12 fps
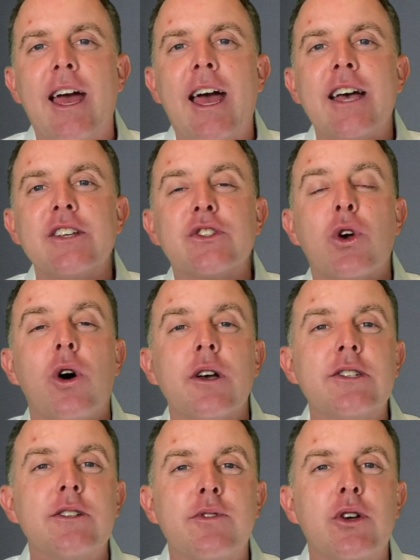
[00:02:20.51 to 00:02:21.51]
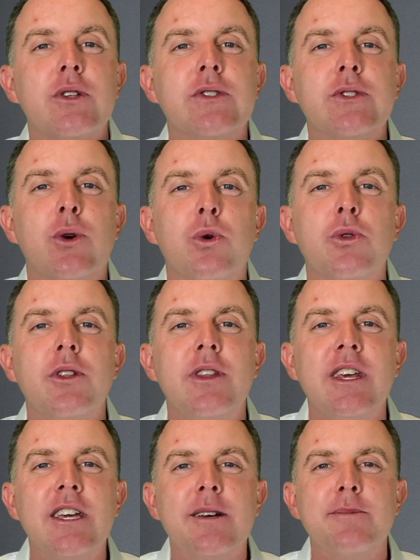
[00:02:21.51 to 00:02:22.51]
as cost of goods sold in
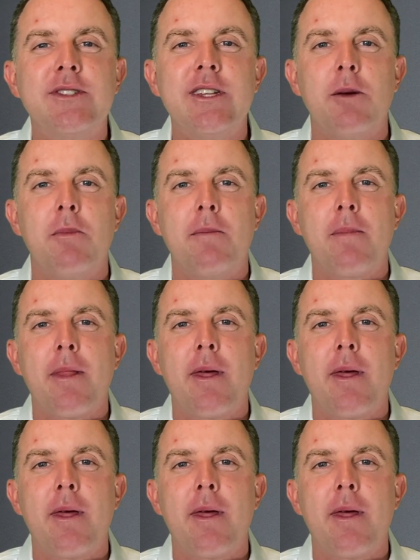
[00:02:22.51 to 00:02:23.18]
the income statement.